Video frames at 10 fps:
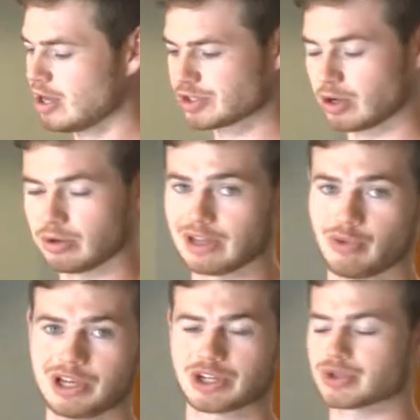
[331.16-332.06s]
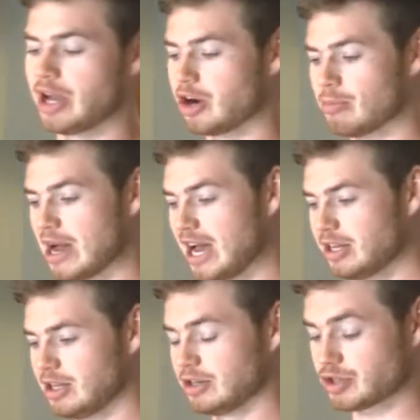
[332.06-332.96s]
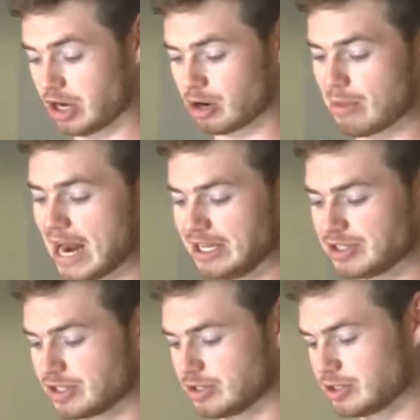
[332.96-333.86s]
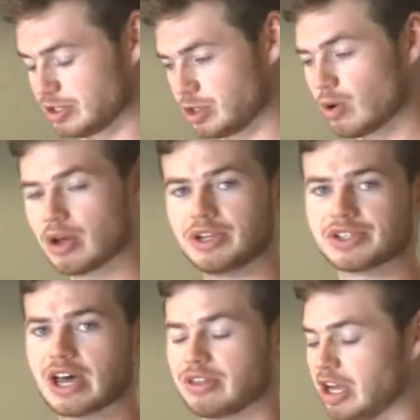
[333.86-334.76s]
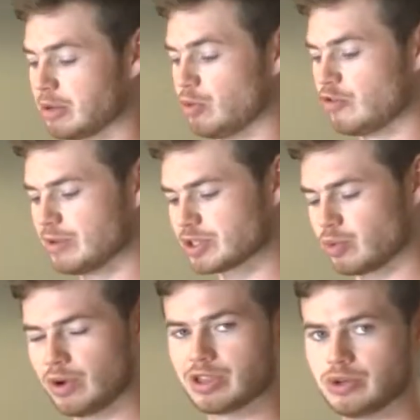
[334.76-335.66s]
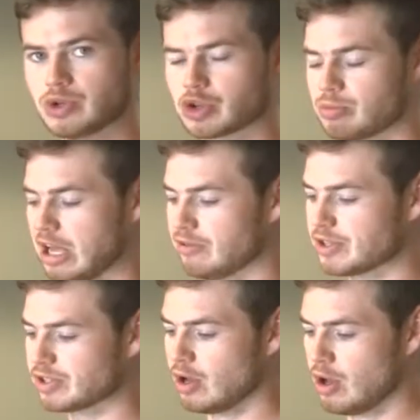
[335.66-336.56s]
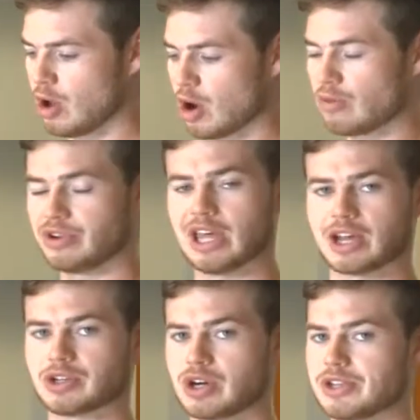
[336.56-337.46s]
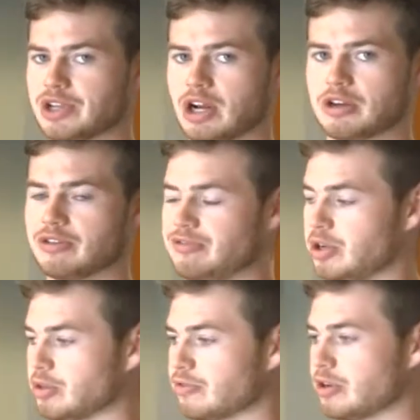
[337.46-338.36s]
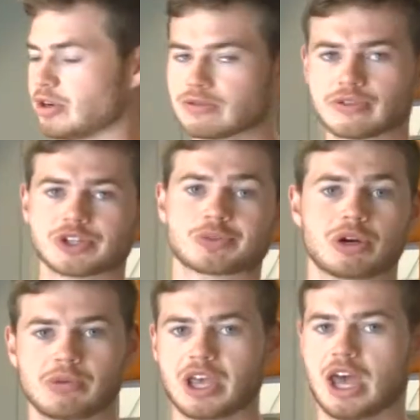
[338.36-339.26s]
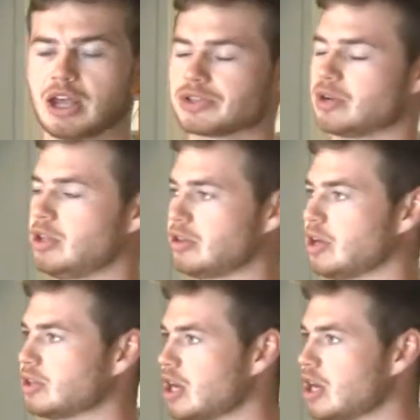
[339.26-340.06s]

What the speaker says: So if we can train our mind and train our body to do all these athletic movements with a neutral pelvis, hopefully that can translate onto the field for sprint mechanics or anything like